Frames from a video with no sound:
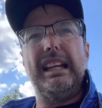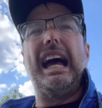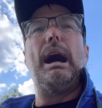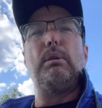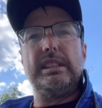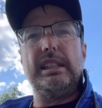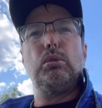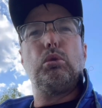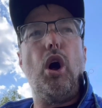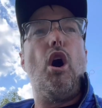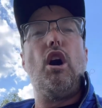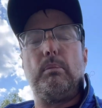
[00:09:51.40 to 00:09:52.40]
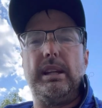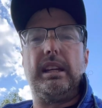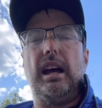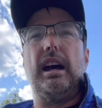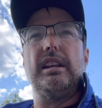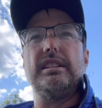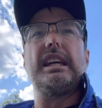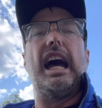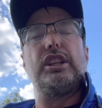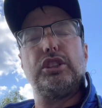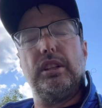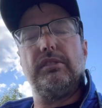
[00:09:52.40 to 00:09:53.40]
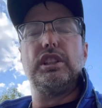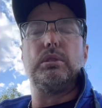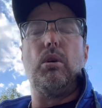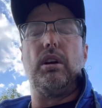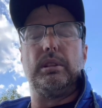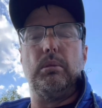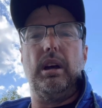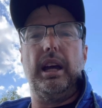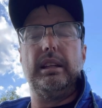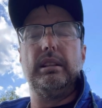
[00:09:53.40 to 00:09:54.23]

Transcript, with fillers: I was in the wrong because I should have just walked away.